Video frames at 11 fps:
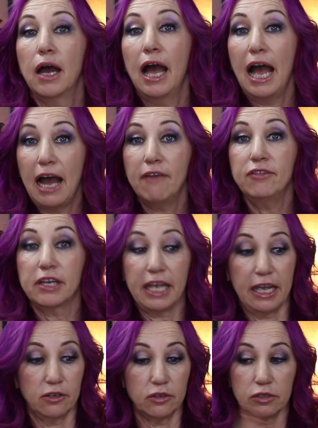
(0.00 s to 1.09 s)
have the
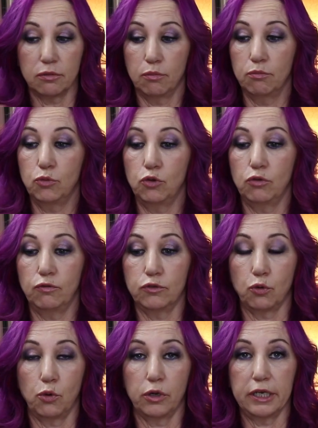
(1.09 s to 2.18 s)
candles move
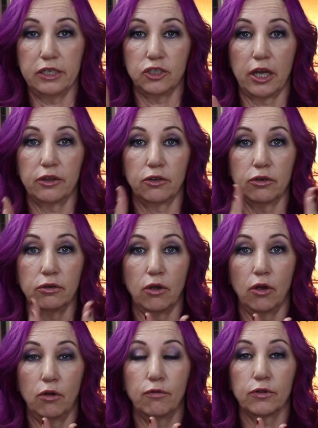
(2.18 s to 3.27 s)
toward each other
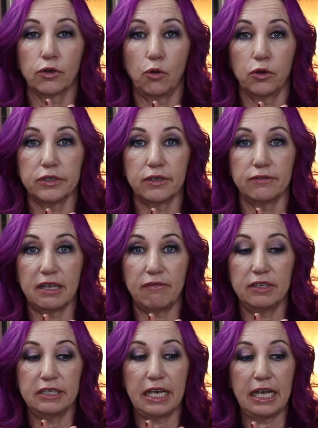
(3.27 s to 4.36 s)
over the course of
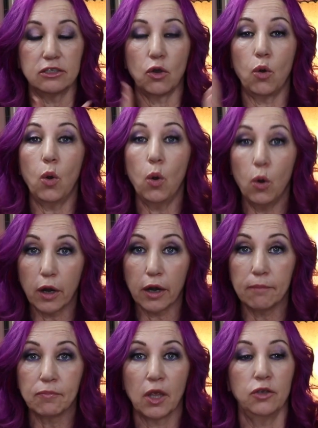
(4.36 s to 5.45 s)
seven days,
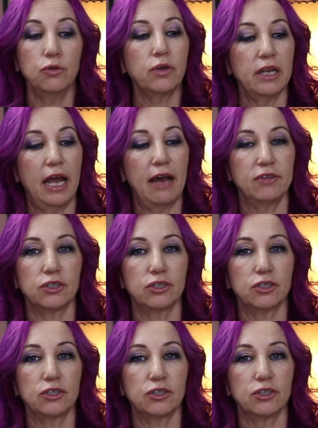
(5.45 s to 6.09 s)
or you can have